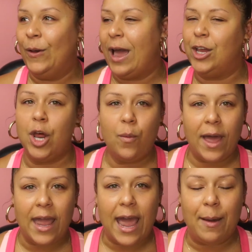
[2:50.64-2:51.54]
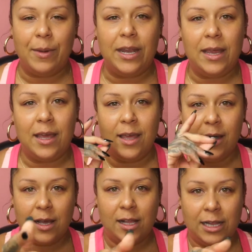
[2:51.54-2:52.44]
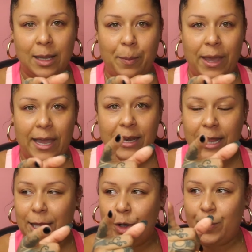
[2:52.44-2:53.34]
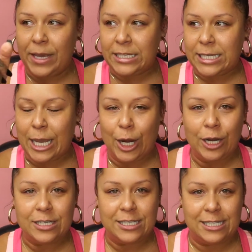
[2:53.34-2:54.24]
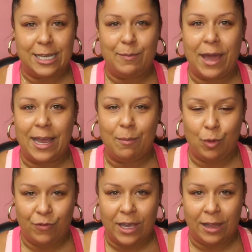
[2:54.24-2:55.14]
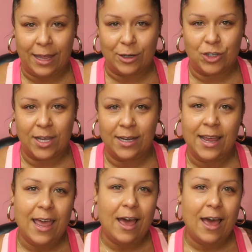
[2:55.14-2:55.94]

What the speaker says: You know what? I'm gonna clip in a little piece here to see my movie collection.